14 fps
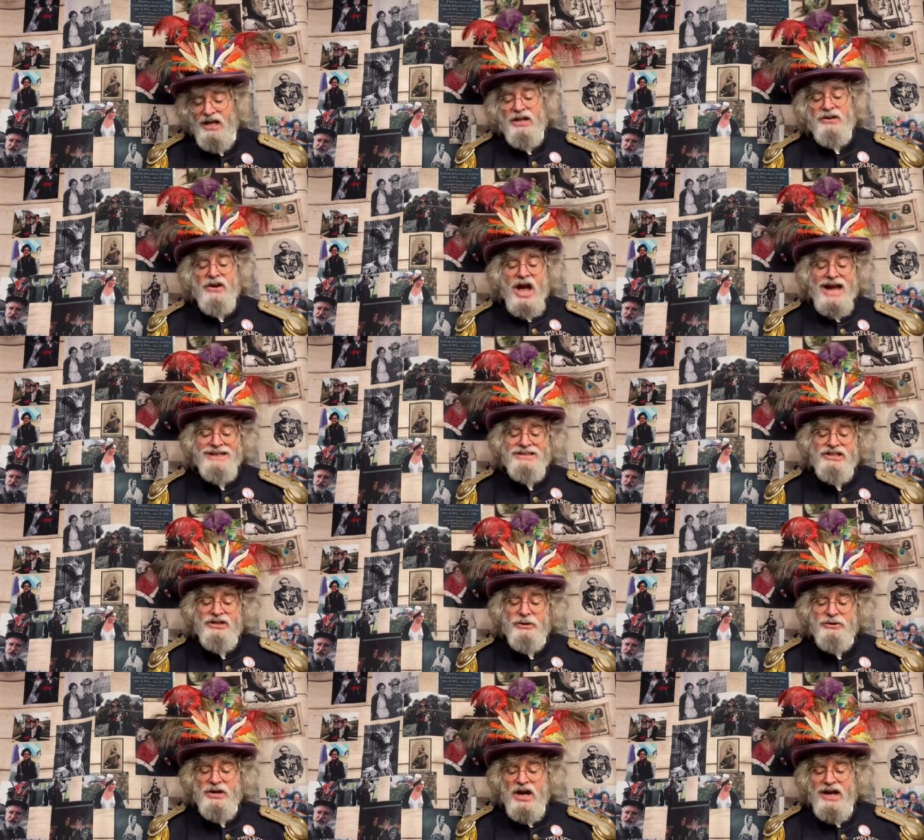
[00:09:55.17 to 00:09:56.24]

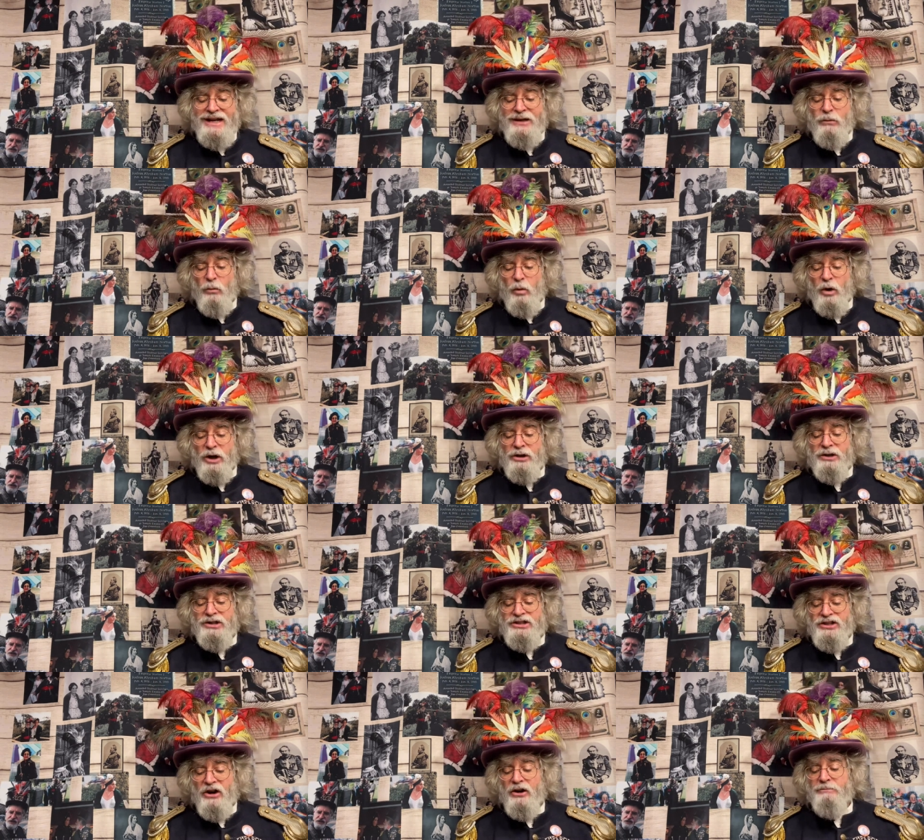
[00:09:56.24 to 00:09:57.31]
1909, workers
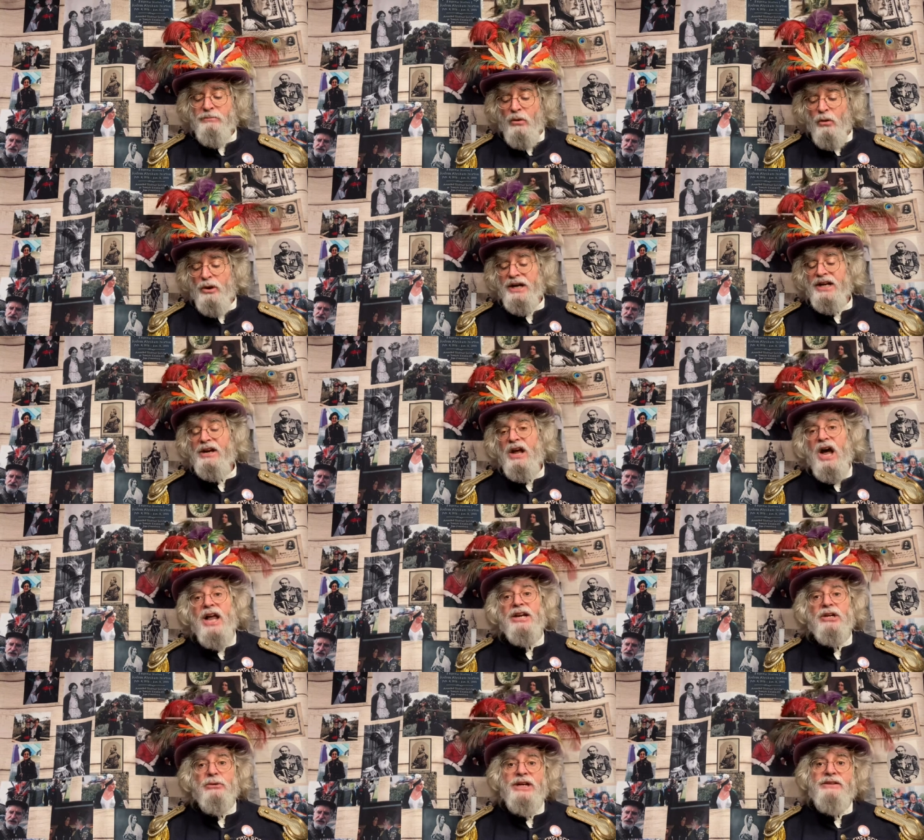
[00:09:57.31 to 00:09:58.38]
start pouring
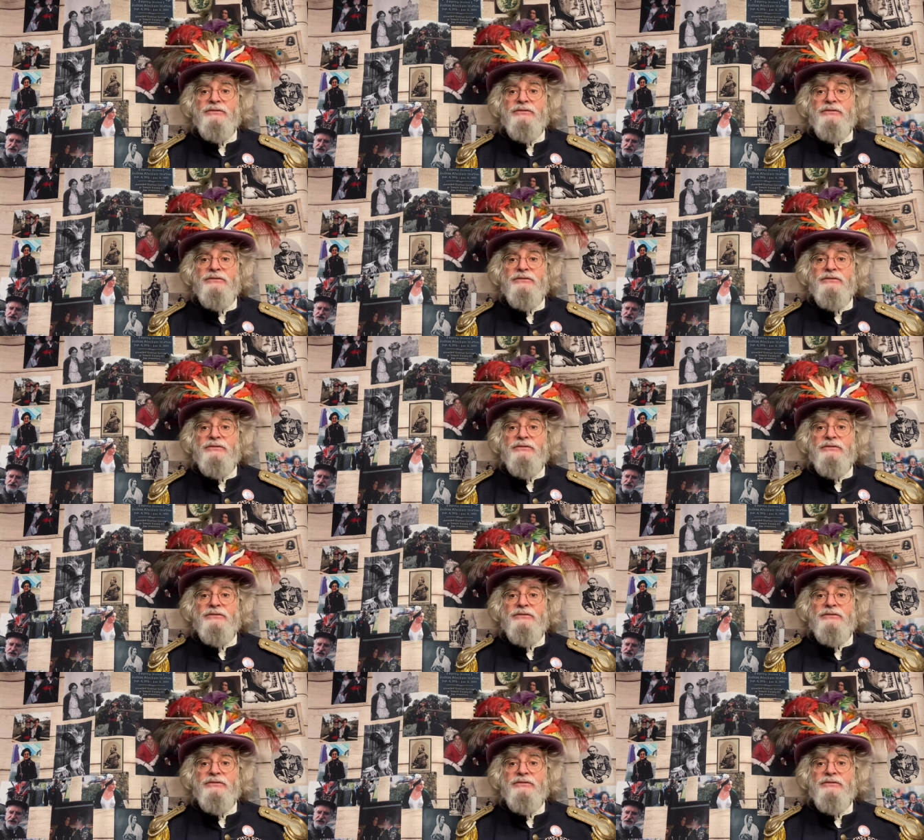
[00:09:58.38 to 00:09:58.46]
concrete